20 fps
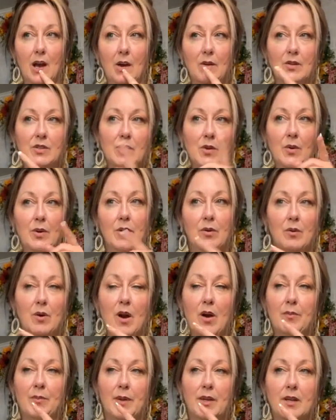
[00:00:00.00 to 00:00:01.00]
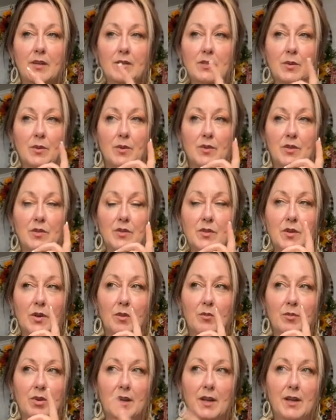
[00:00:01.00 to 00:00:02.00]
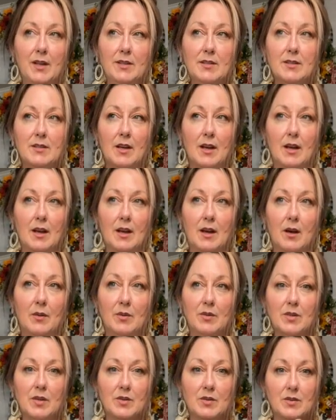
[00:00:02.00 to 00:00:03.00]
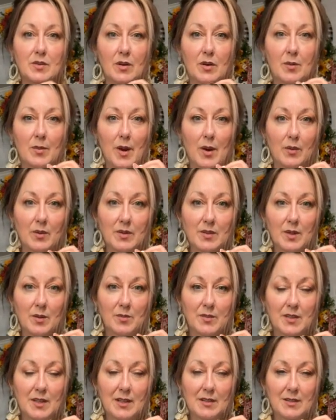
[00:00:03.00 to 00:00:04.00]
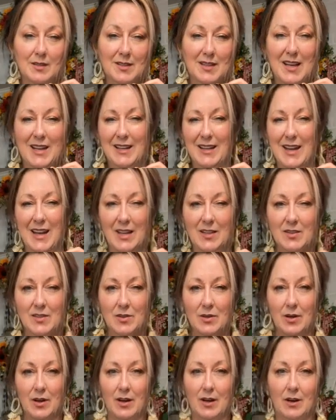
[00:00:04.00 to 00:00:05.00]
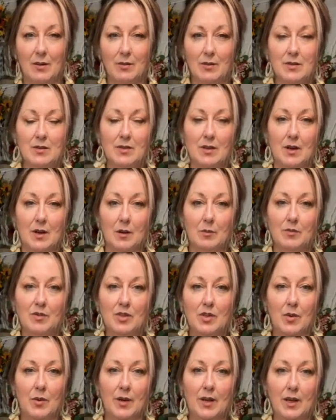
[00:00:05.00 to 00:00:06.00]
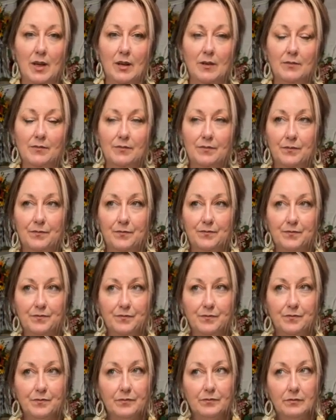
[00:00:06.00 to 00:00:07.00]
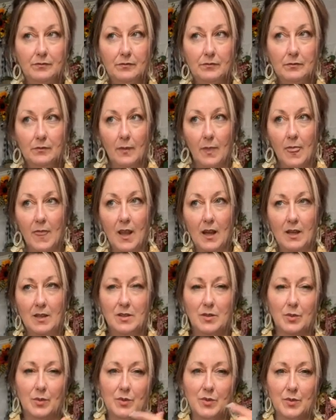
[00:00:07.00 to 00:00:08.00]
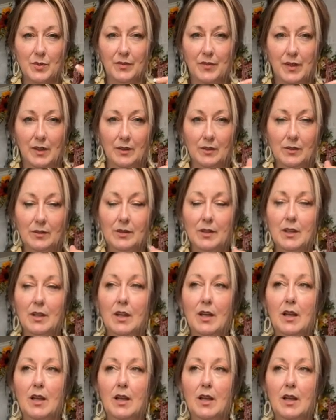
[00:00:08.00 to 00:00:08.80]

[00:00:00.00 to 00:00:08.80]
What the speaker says: off because there was a certain place that I was concerned about with skin cancer, and I was showing it because it was revealed.